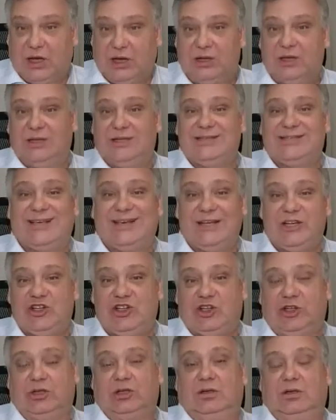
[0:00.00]

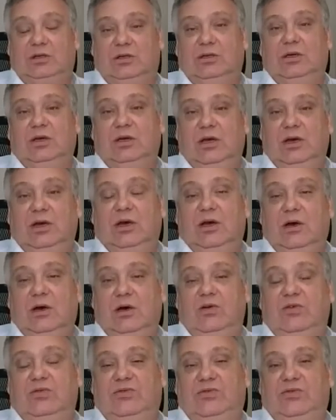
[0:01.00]
colonization
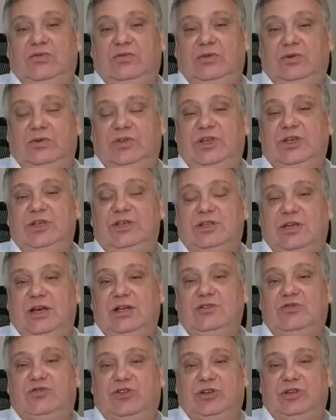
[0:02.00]
of these
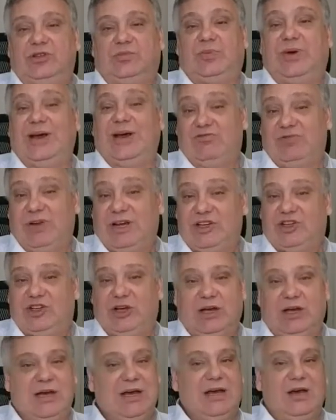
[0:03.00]
countries by
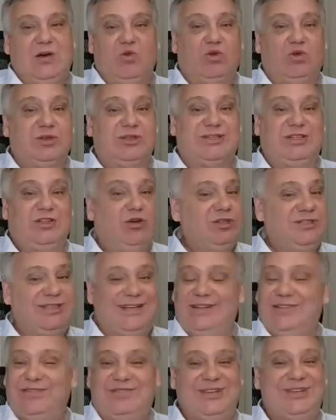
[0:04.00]
Russia was not
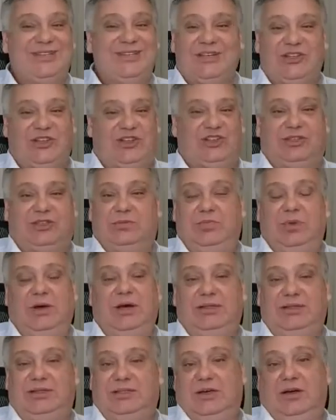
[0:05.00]
envisaged
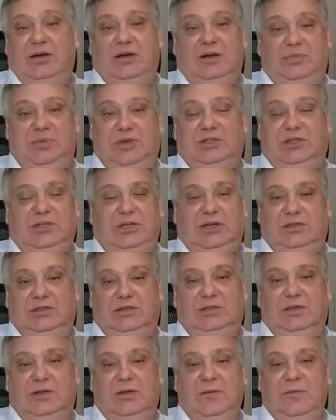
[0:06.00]
by Tsar Peter.
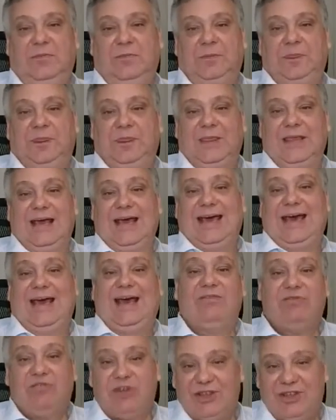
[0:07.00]

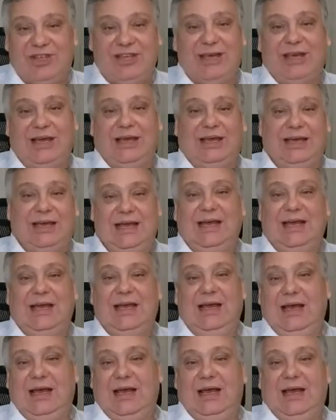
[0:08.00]
Everything
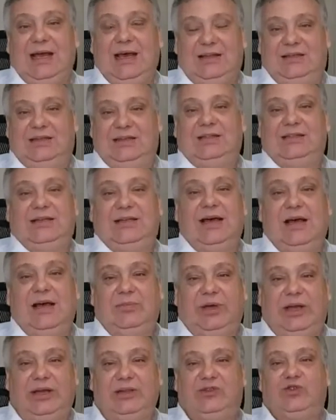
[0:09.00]
at the
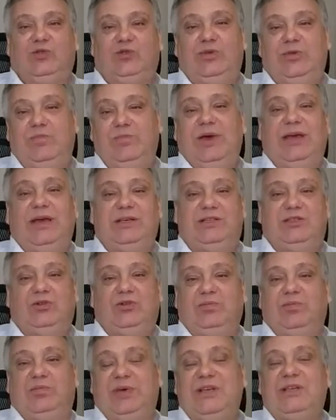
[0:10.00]
time had to be based
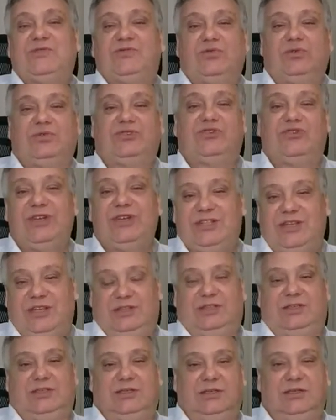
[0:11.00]
on peaceful
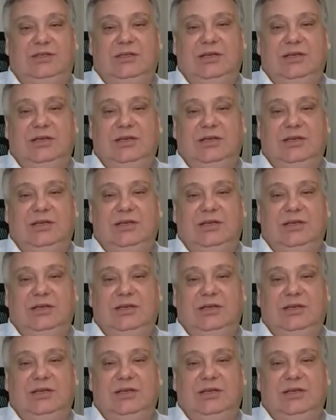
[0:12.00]
treaties.